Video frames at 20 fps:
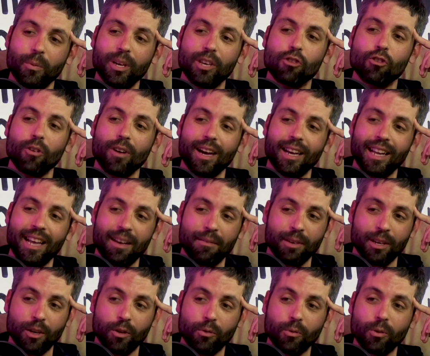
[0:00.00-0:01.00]
We tried
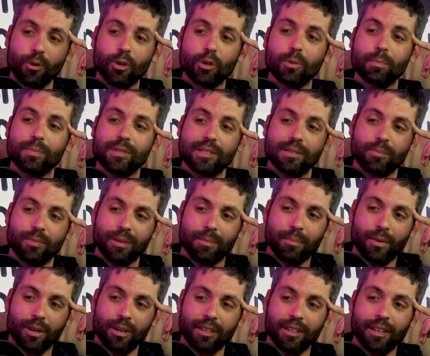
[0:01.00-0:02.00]
having groups. We
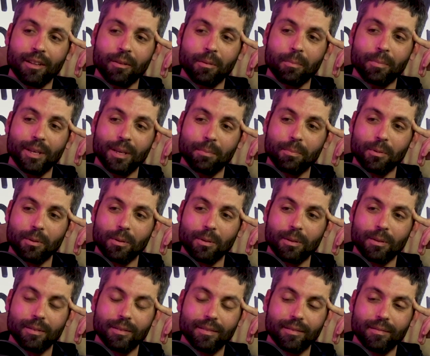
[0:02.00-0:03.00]
brought in other
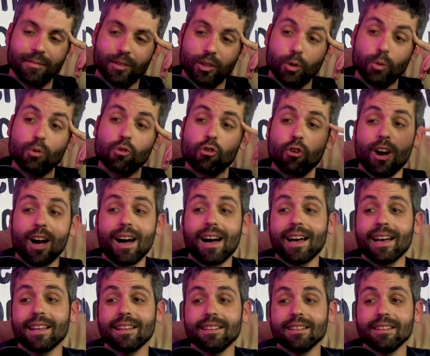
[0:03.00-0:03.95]
people. You tried.